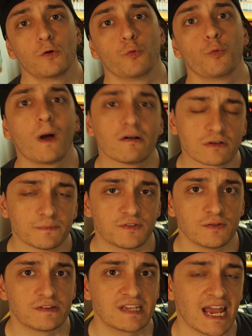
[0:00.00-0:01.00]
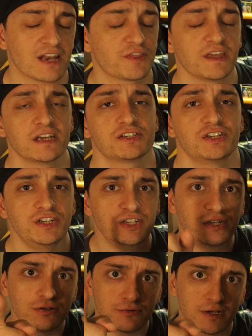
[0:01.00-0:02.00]
Welcome to 10 Things
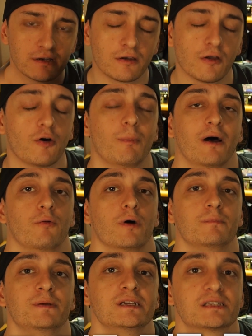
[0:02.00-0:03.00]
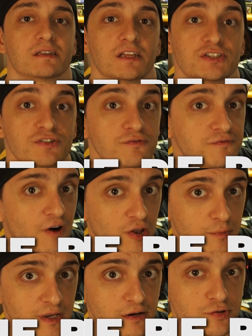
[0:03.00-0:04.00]
You Didn't Know About One Piece unless you follow
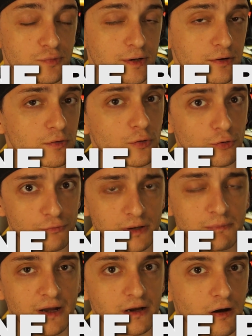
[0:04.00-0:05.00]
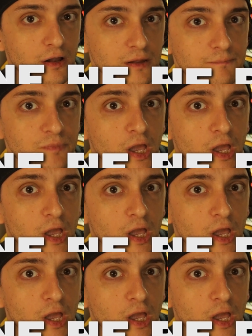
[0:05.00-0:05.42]
me on Twitter or read my column.